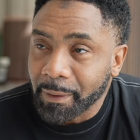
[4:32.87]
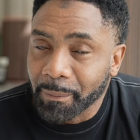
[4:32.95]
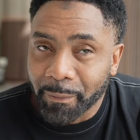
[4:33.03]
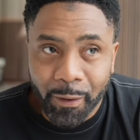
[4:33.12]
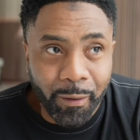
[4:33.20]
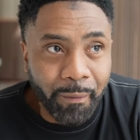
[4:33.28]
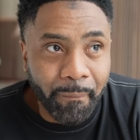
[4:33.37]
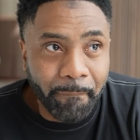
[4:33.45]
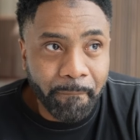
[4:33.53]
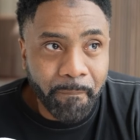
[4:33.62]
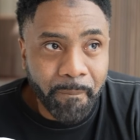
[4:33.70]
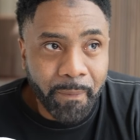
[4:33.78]
Bro?
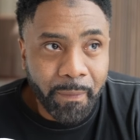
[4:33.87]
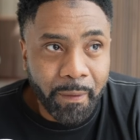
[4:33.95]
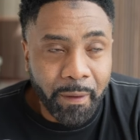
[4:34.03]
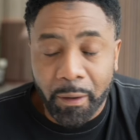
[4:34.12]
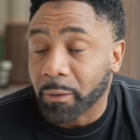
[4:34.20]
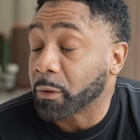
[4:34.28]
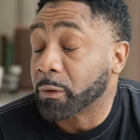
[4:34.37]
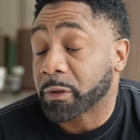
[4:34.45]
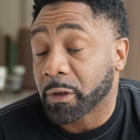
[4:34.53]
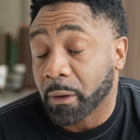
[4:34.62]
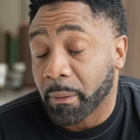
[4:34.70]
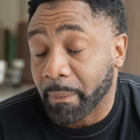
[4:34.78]
Oh, also,